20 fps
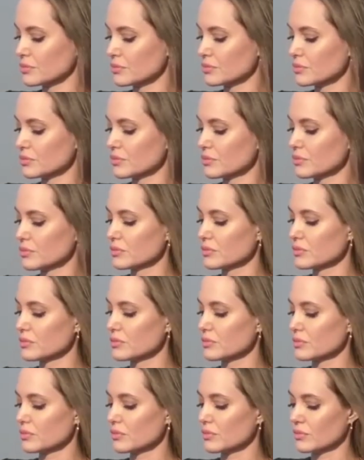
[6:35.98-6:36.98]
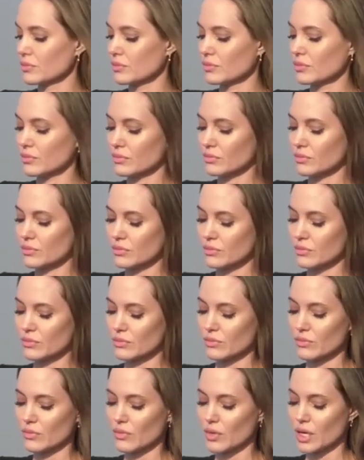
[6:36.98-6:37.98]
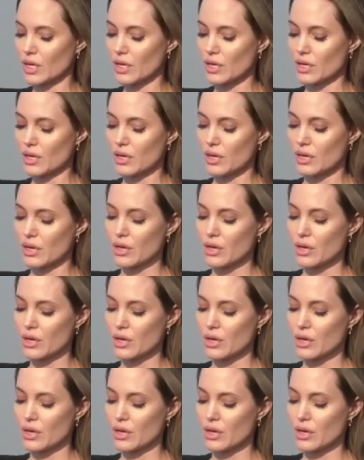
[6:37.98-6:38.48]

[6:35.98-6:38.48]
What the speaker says: [no speech]